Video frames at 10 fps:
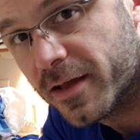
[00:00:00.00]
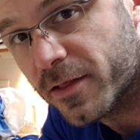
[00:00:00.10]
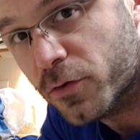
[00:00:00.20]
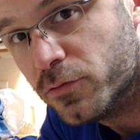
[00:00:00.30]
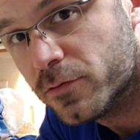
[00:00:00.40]

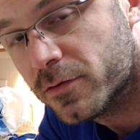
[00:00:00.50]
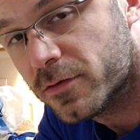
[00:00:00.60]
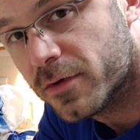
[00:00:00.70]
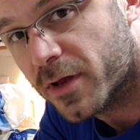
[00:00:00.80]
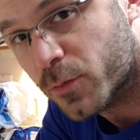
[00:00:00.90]
Hello,
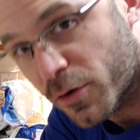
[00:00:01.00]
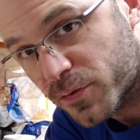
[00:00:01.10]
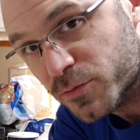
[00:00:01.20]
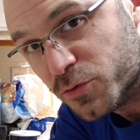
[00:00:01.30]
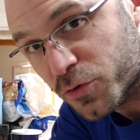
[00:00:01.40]
and
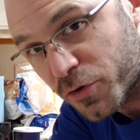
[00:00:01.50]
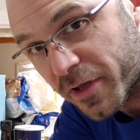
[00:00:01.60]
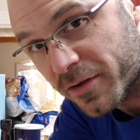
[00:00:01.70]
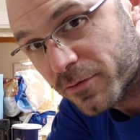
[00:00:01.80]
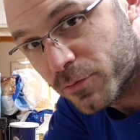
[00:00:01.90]
welcome to
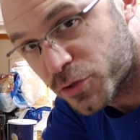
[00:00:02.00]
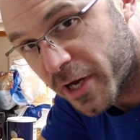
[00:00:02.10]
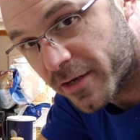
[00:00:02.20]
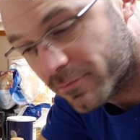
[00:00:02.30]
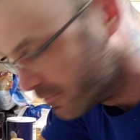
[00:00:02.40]
Cooking with
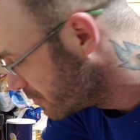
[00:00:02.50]
Shane.